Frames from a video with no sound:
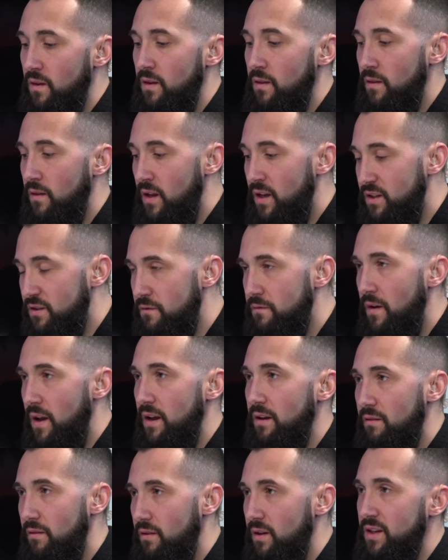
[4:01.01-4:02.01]
his
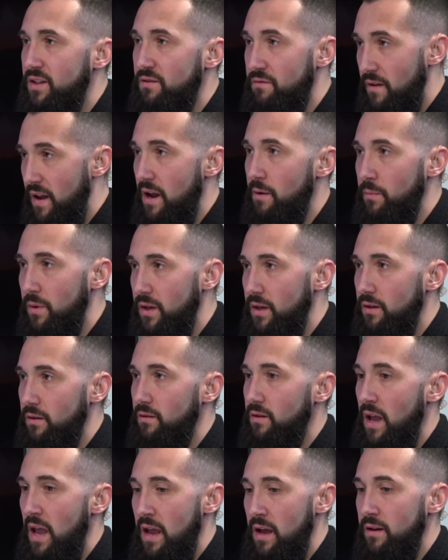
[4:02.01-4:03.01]
faith, his family,
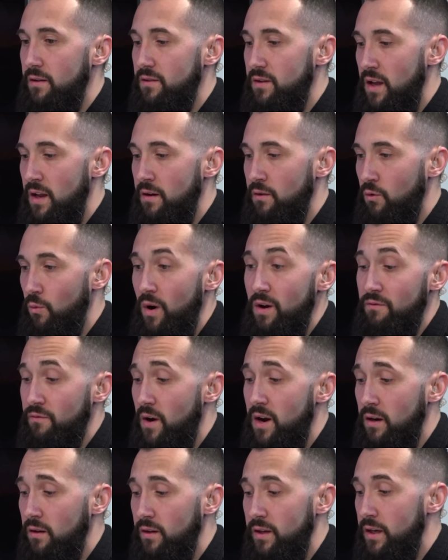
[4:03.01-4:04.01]
and quite
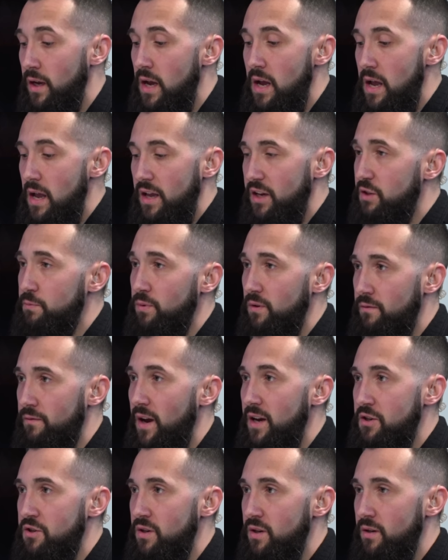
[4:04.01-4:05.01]
frankly, his
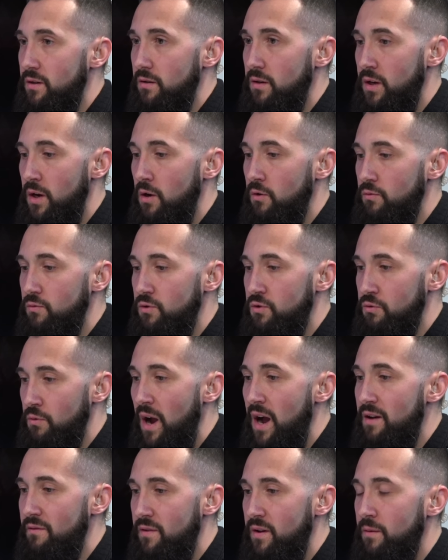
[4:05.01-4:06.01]
profession,
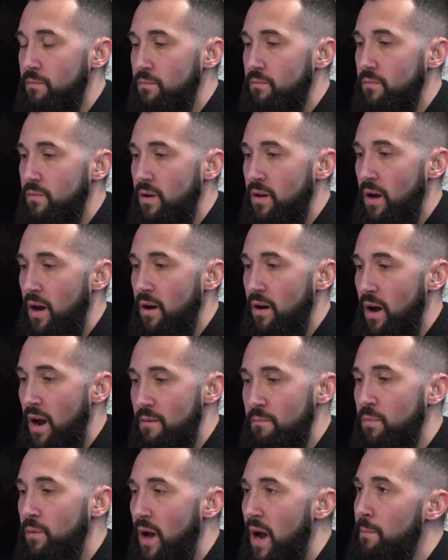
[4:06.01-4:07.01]
drive him. I
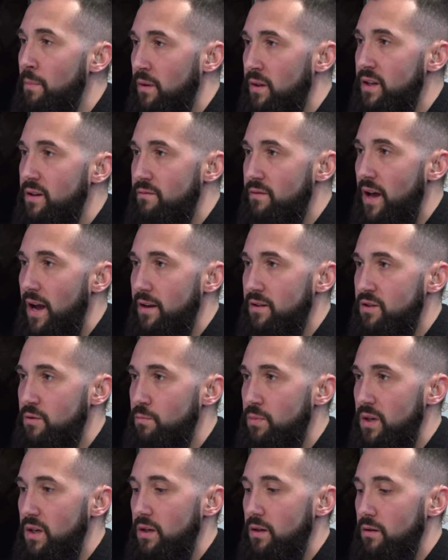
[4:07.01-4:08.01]
believe that to
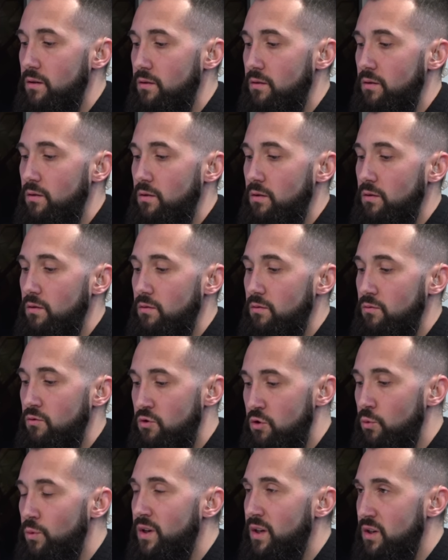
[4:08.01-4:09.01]
be
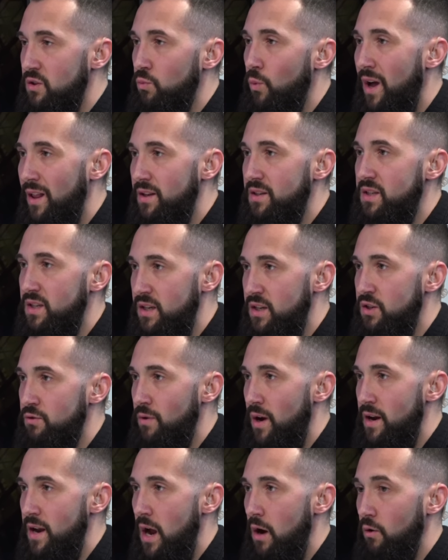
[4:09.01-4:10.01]
doing as well as he is
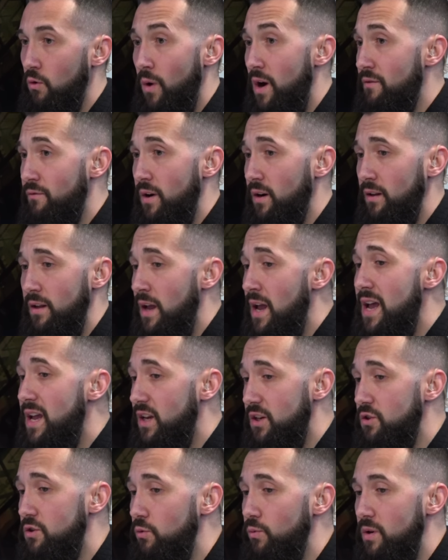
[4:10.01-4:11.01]
right now. Quite frankly,
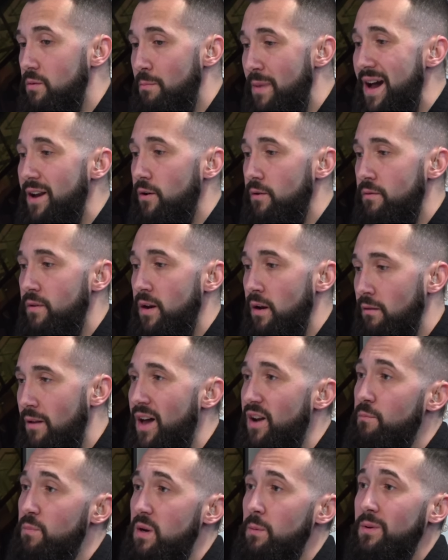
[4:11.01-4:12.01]
he's doing better than a
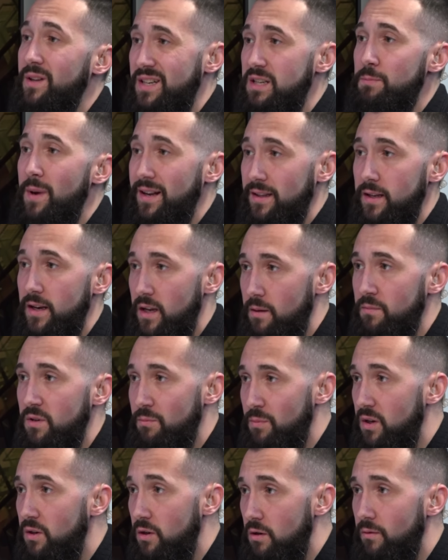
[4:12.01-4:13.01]
lot of people expected him to
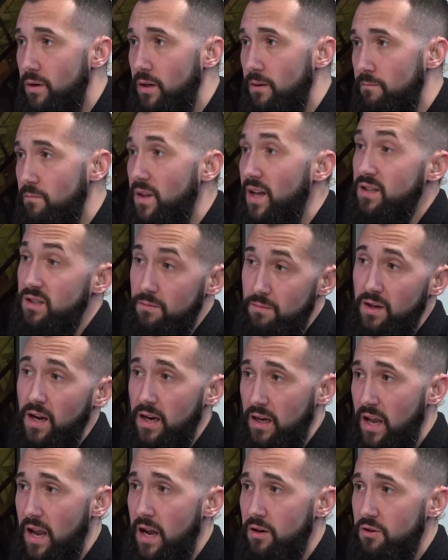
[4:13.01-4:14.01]
be doing. That's something I
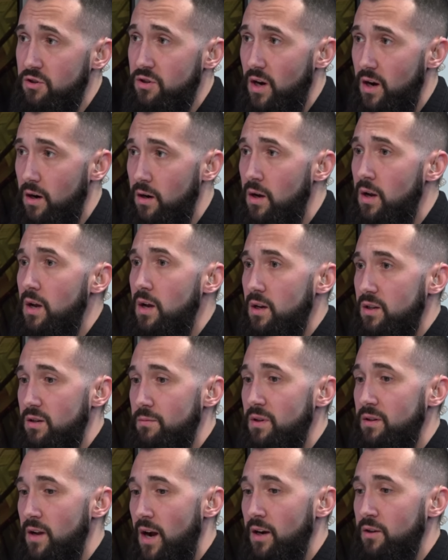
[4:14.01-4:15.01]
can share. Some of
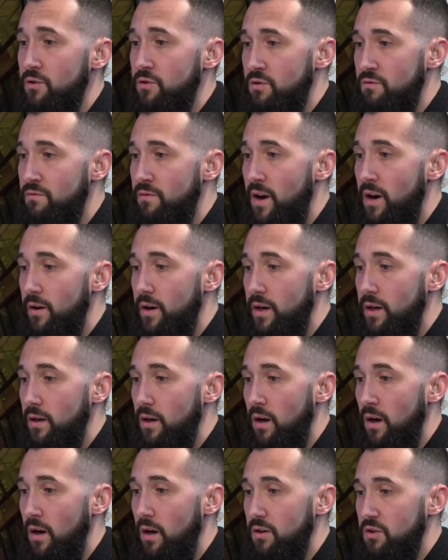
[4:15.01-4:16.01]
the doctors are very
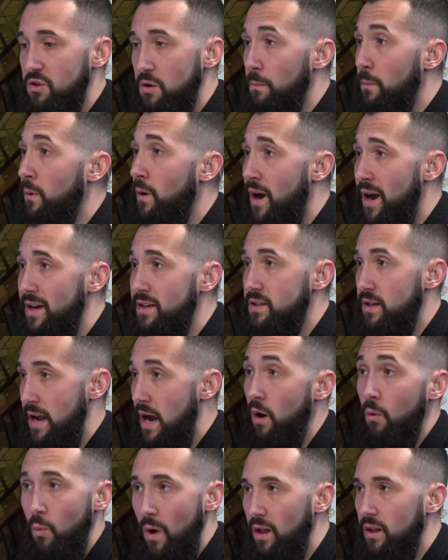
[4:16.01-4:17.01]
surprised at
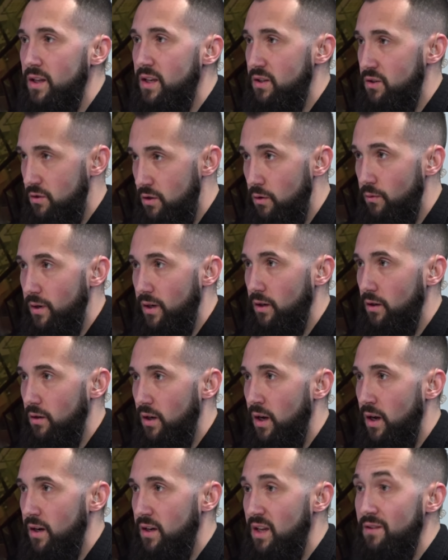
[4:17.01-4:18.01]
how well he's doing,
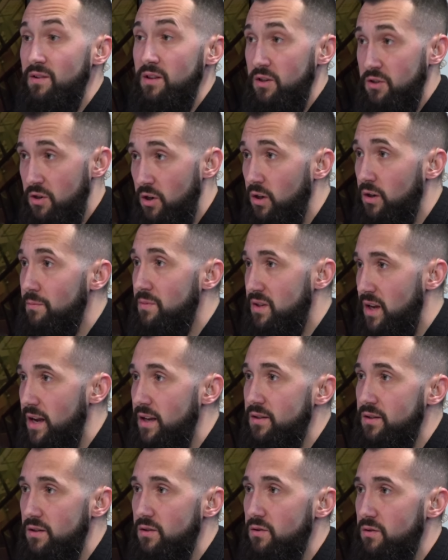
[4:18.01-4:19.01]
given the
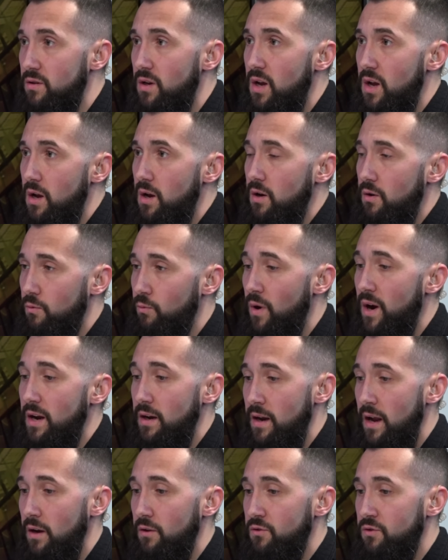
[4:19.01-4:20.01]
circumstances right
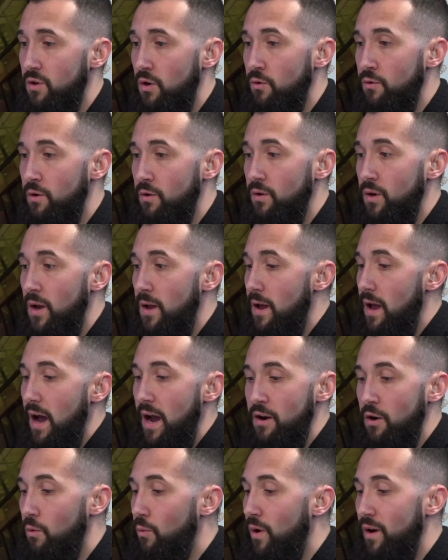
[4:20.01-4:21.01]
now. So I
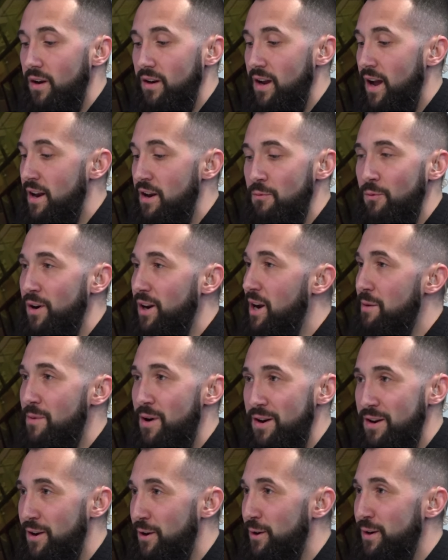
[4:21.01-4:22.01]
didn't want to come
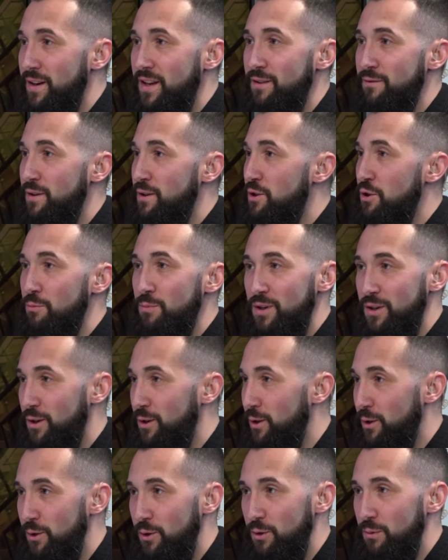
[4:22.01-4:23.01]
on here and give a doom and
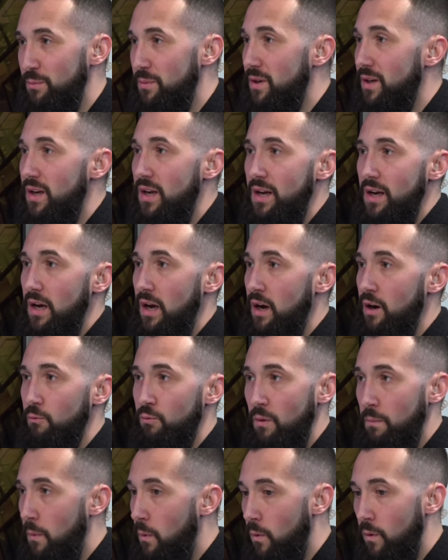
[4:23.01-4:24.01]
gloom
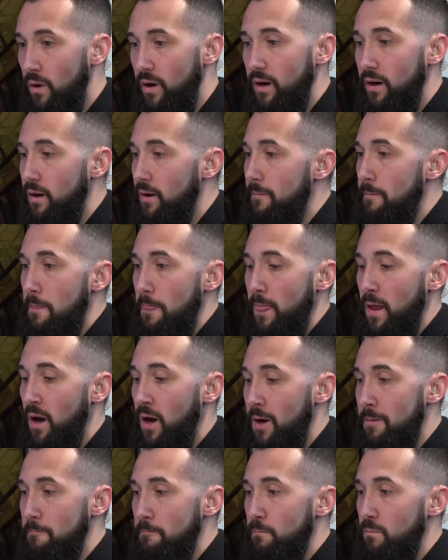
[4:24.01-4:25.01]
report.
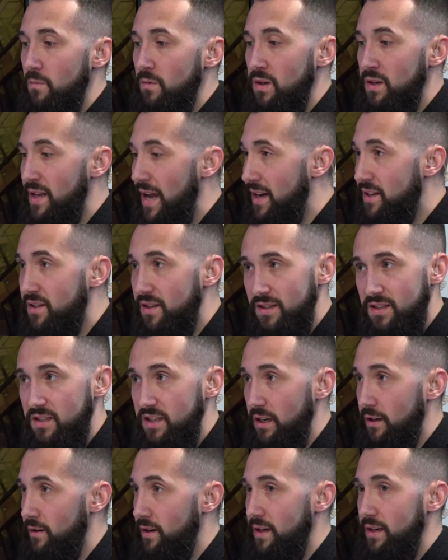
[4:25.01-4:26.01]
Yes, it's
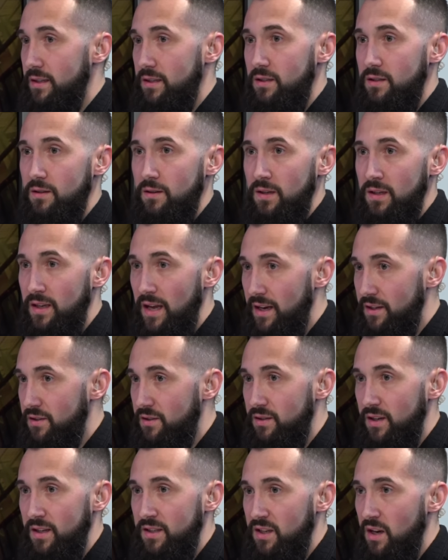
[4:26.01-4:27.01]
serious.
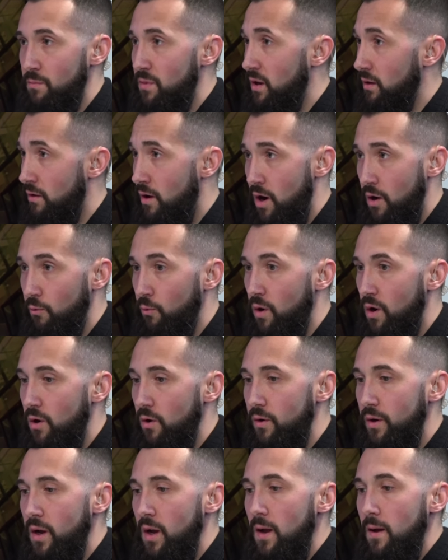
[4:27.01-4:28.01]
Yes, it's going to be a long
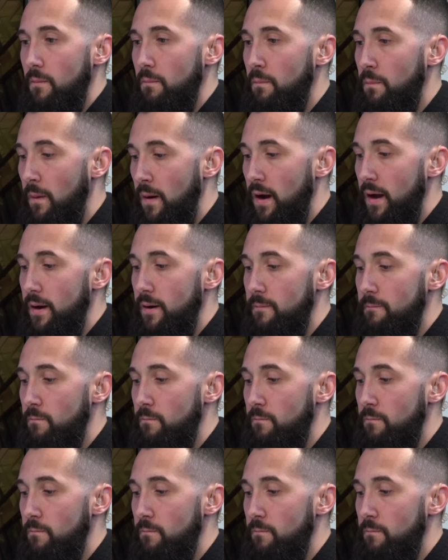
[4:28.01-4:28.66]
road, but